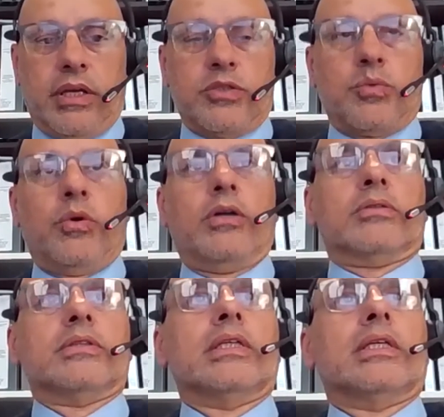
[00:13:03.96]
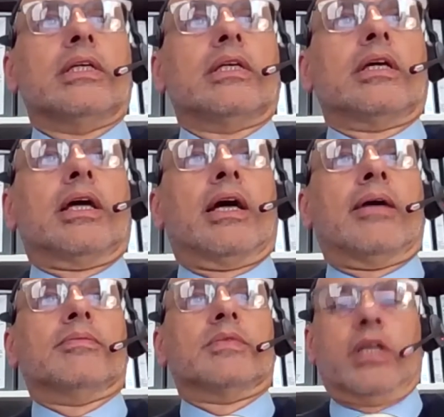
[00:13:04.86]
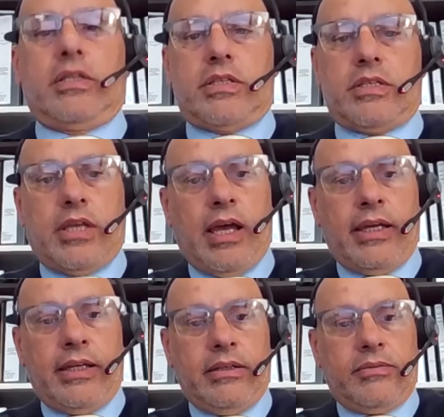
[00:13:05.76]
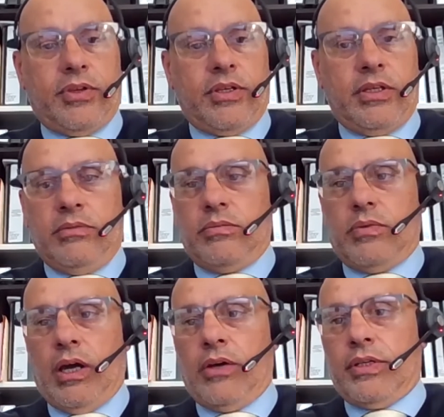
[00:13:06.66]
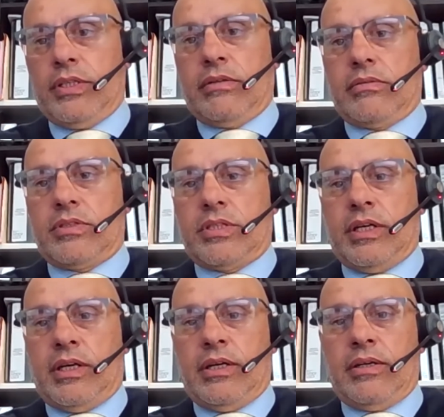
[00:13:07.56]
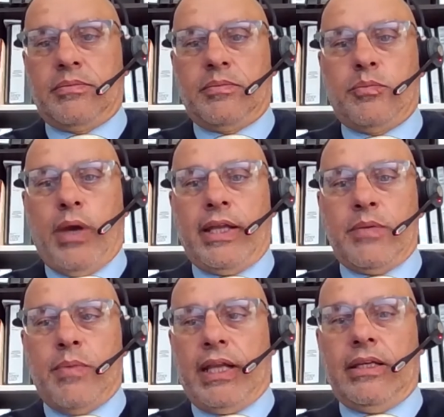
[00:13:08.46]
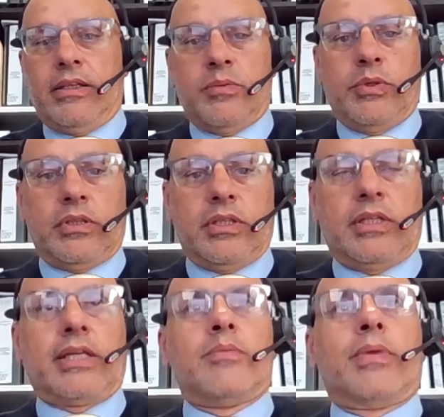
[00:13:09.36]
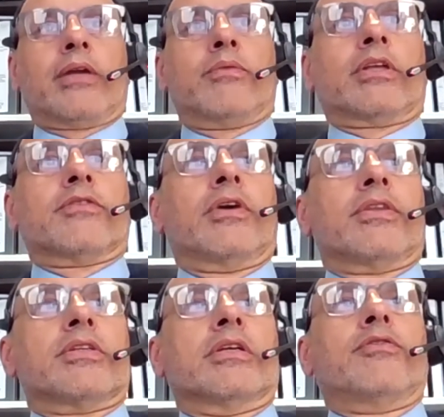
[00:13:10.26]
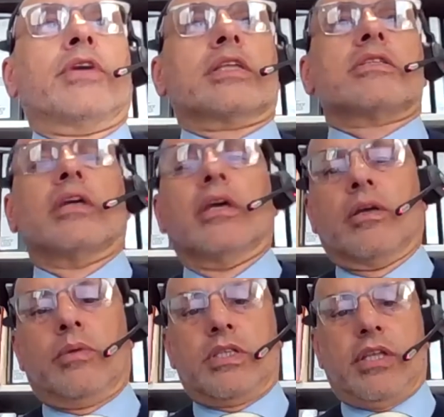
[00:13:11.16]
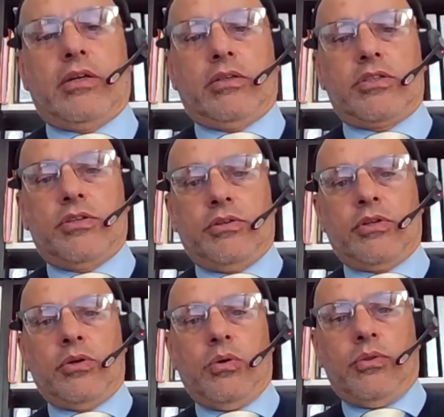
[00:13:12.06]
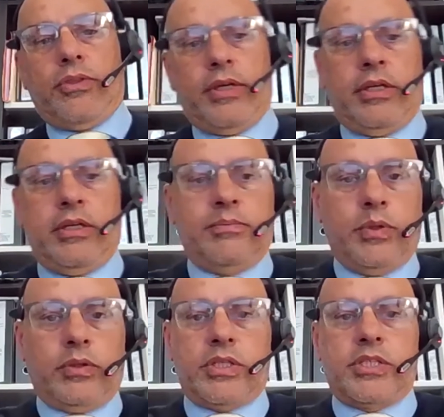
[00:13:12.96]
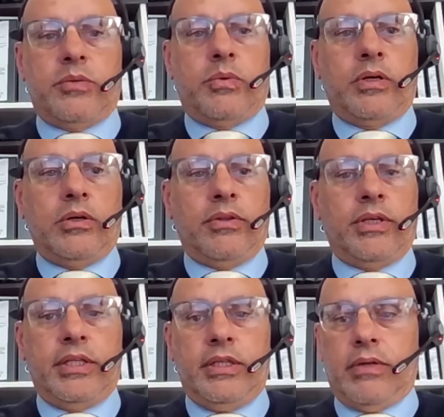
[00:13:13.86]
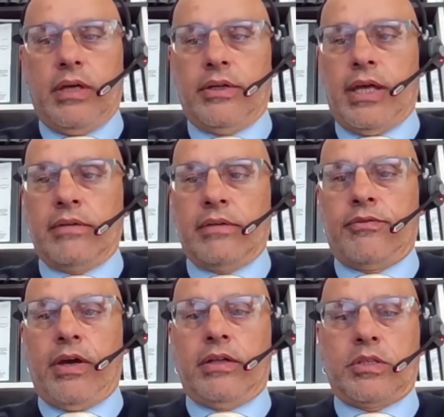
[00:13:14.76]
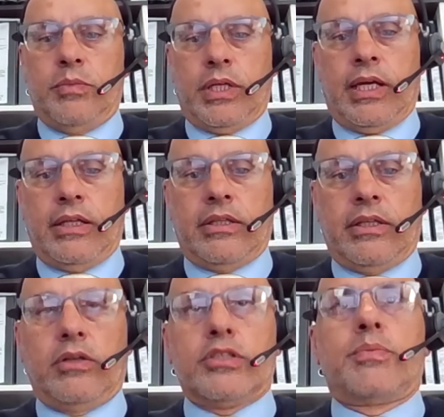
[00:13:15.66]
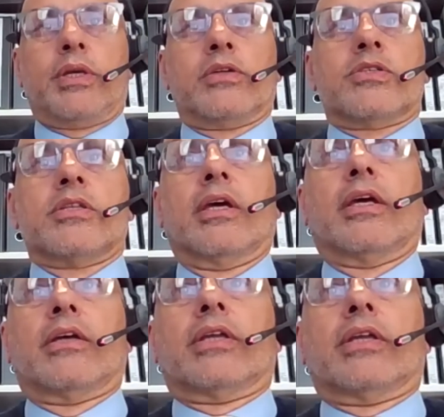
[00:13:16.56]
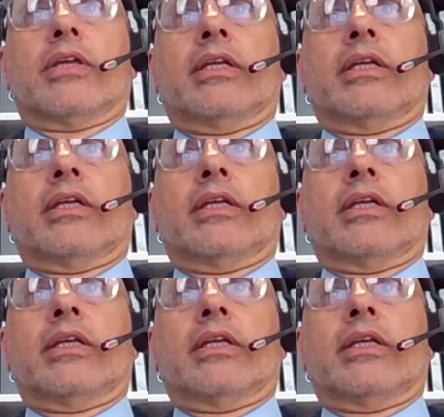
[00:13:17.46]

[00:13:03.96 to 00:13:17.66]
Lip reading: as well. Needless to say, the owner didn't pay any money and the builder didn't come back and rectify the defects. Once they got to court, the builder said, well, the owner failed to mitigate their loss because they